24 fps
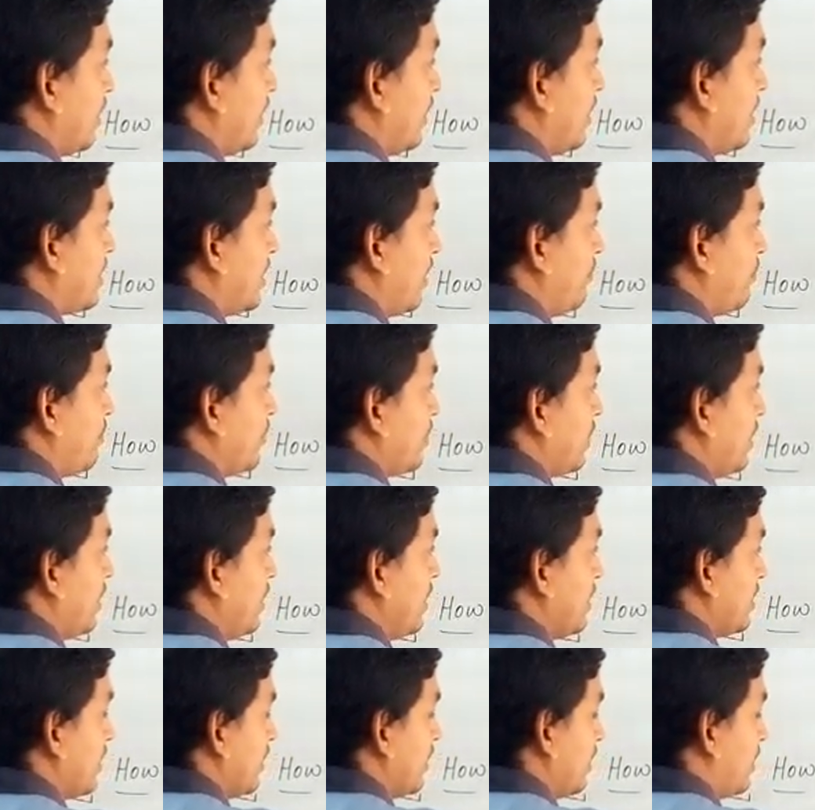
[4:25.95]
The subject
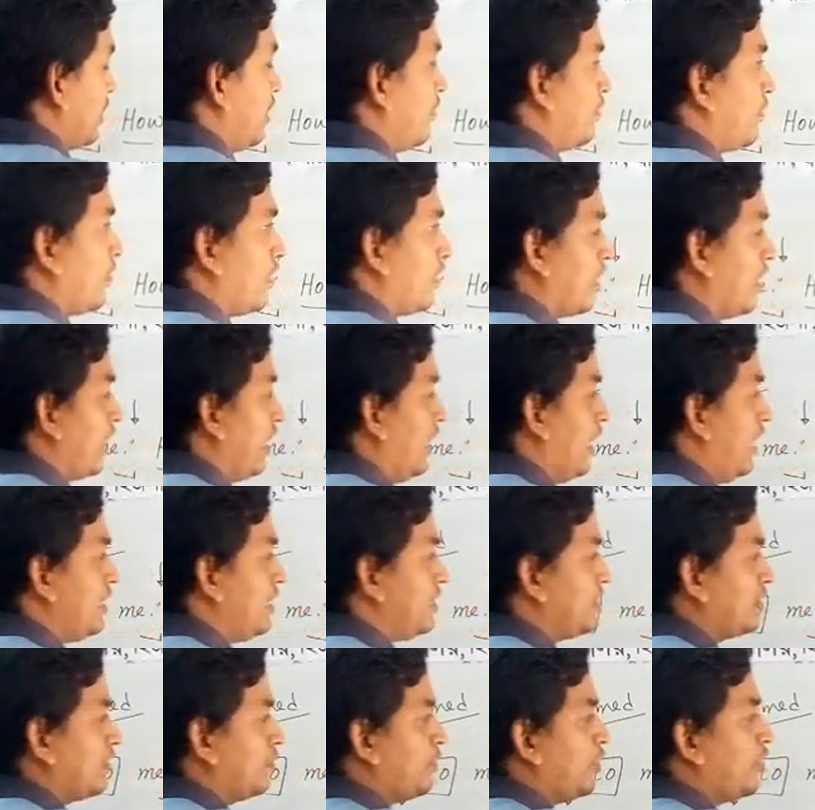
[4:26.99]
is the bird.
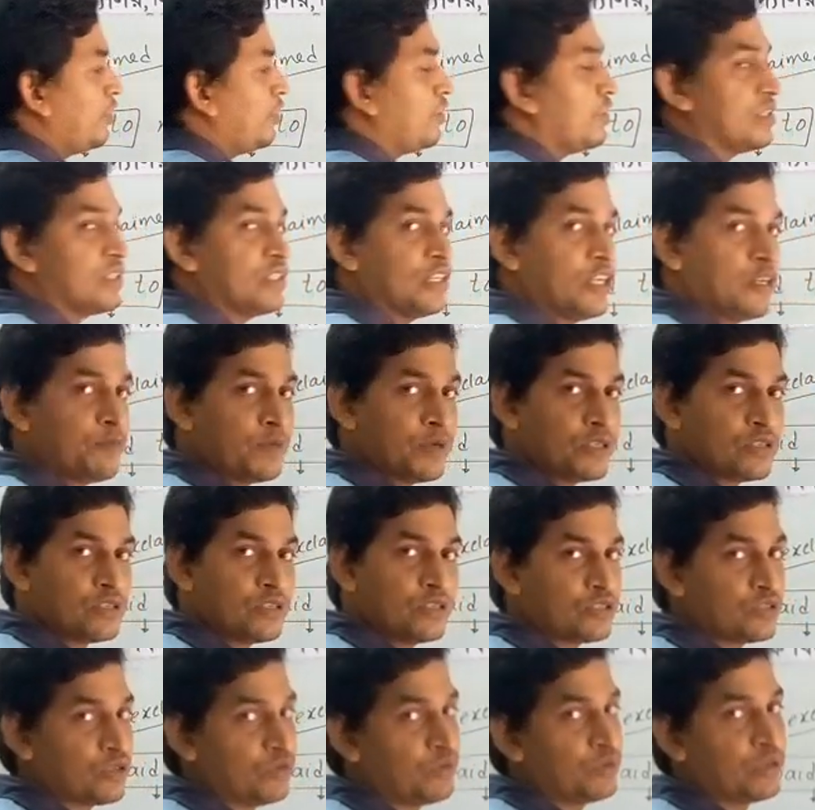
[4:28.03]
As the bird is third
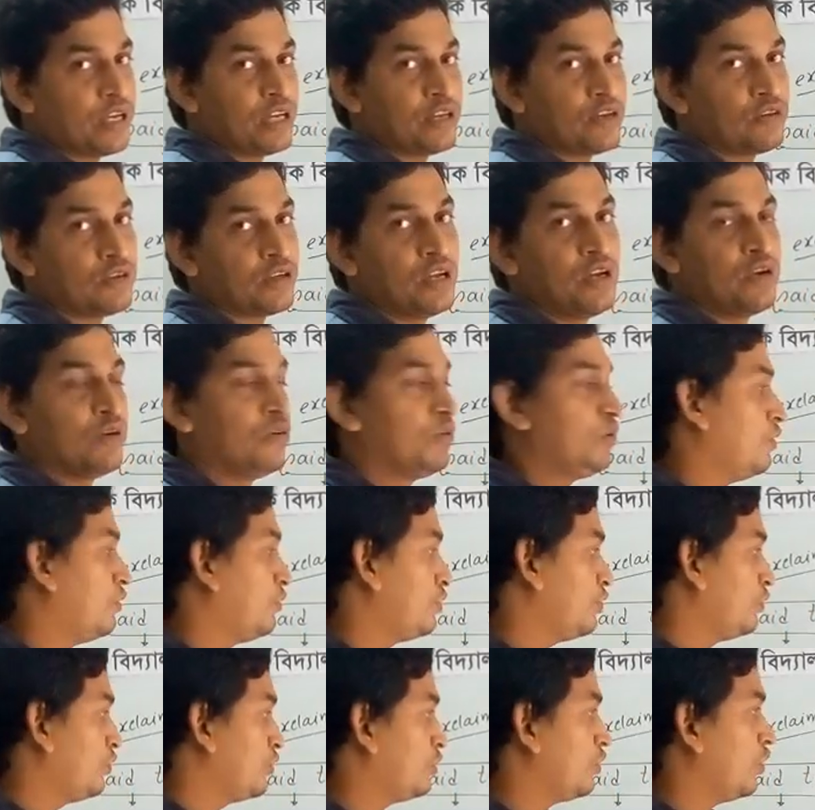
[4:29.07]
person, so
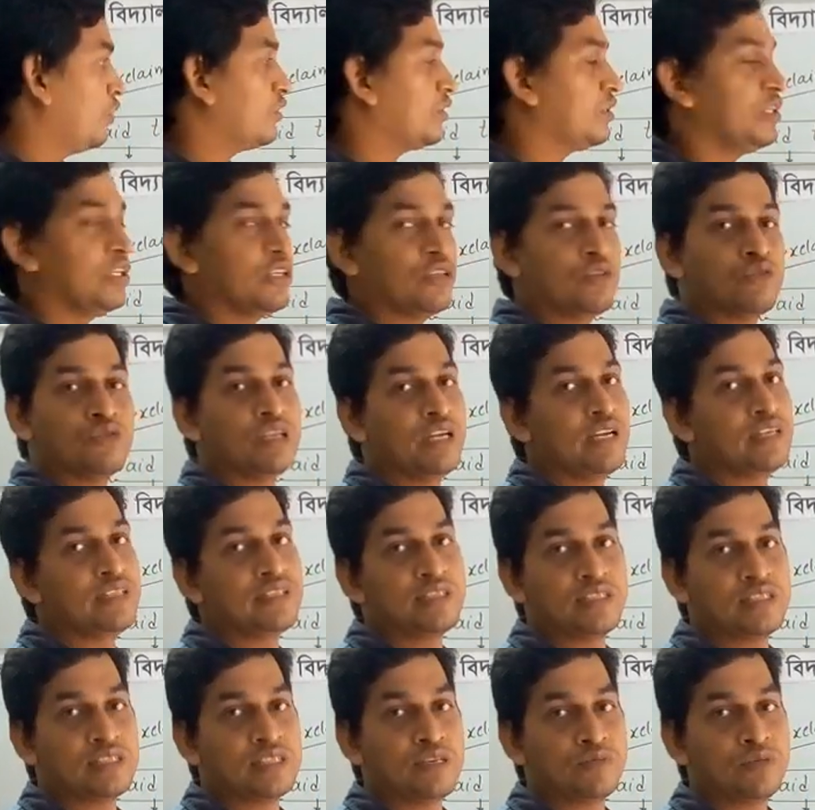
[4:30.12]
we don't need to
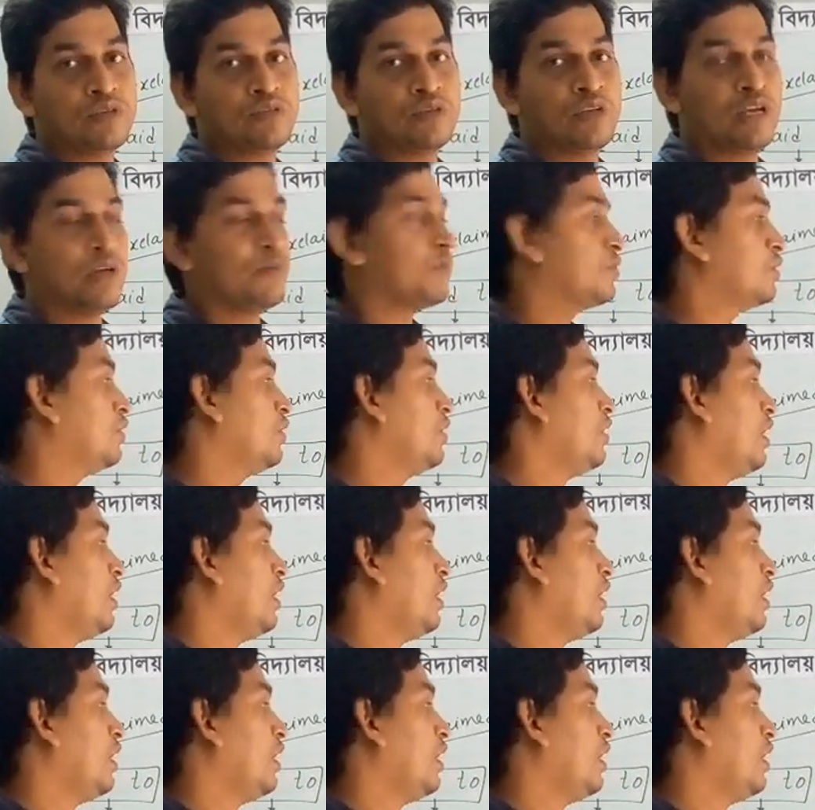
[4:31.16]
change this subject. We have to